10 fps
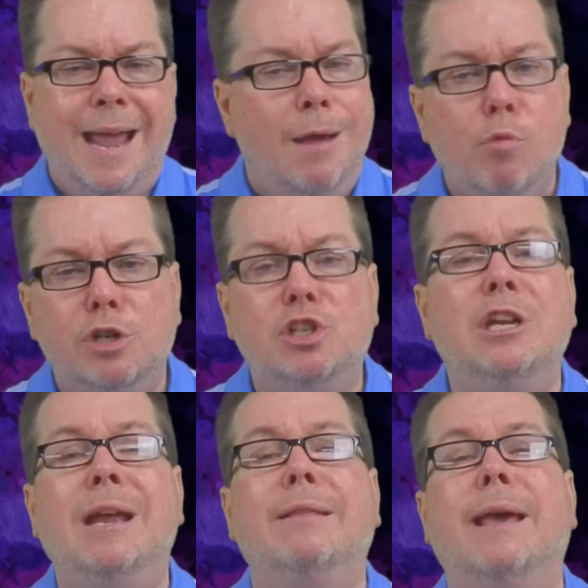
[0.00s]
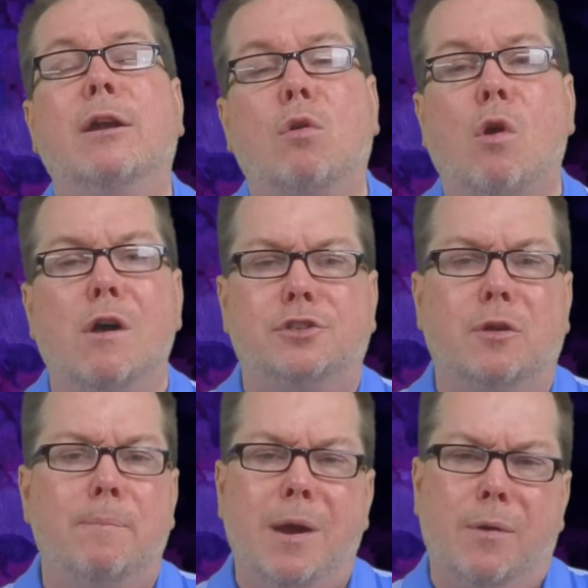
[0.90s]
And we're seeing that across
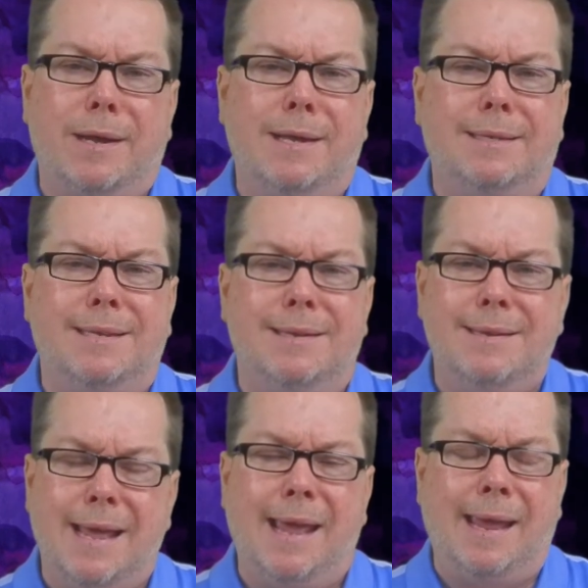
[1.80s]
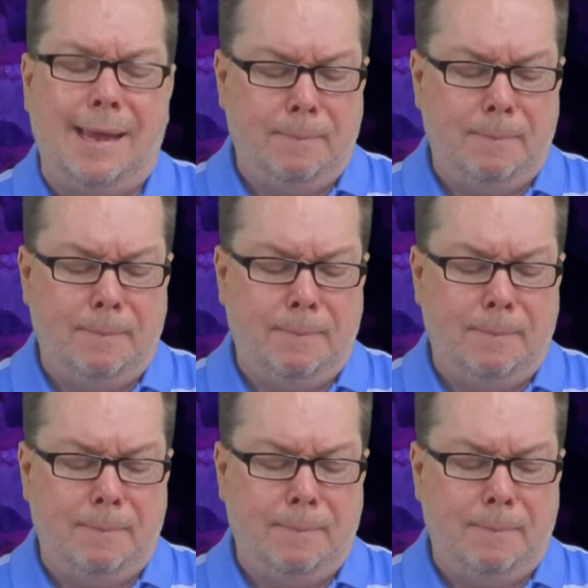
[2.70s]
America today.